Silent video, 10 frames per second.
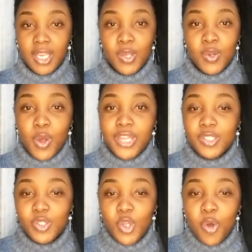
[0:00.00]
You know, there's
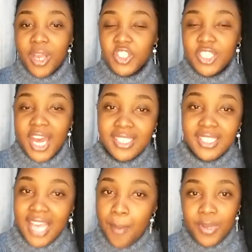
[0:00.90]
so much that is
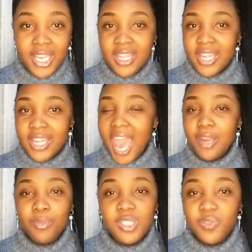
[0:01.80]
happening in the
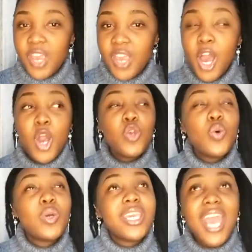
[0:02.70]
atmosphere.
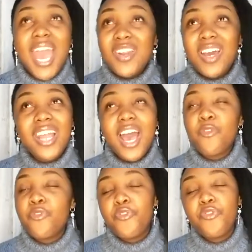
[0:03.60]
You cannot
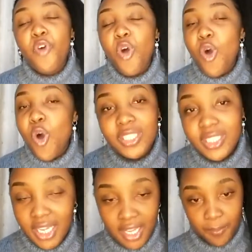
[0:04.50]

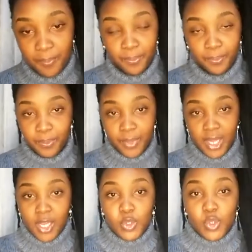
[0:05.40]
afford
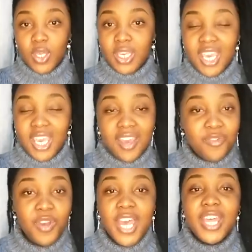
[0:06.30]
to
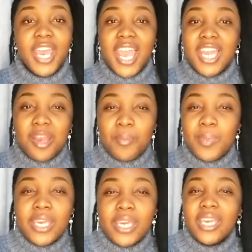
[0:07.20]
give the
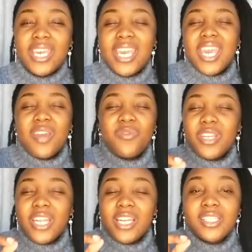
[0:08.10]
enemy
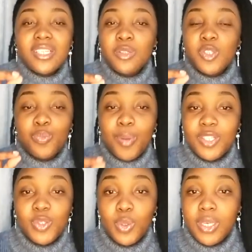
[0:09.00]
even a little
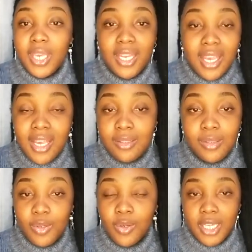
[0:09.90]
space to get
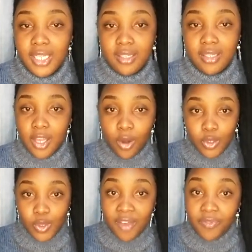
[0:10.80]
into your destiny or
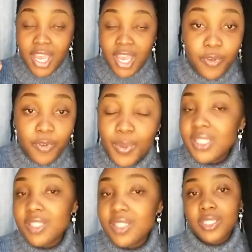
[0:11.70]
to have
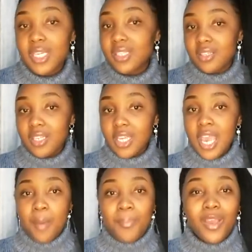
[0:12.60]
influence in your destiny
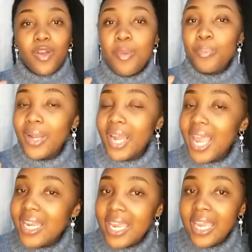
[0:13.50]
by
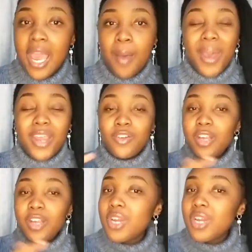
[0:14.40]
complaining, by not